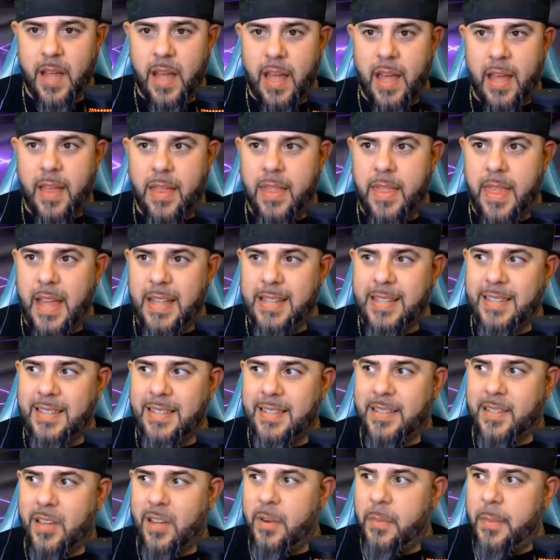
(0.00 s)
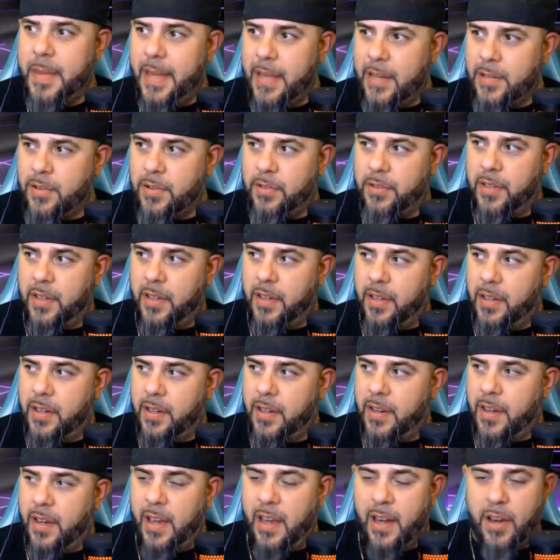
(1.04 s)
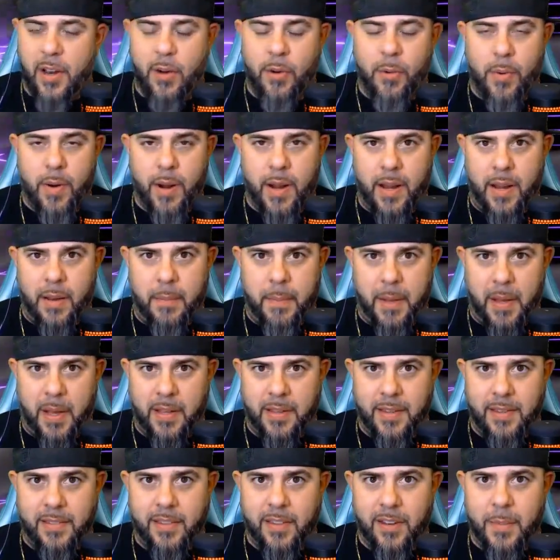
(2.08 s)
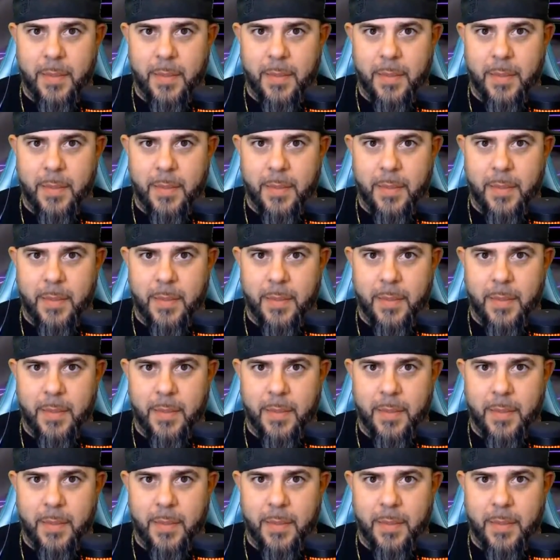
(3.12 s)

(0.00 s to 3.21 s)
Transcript: That's gonna be interesting, and you're right, because it's gonna be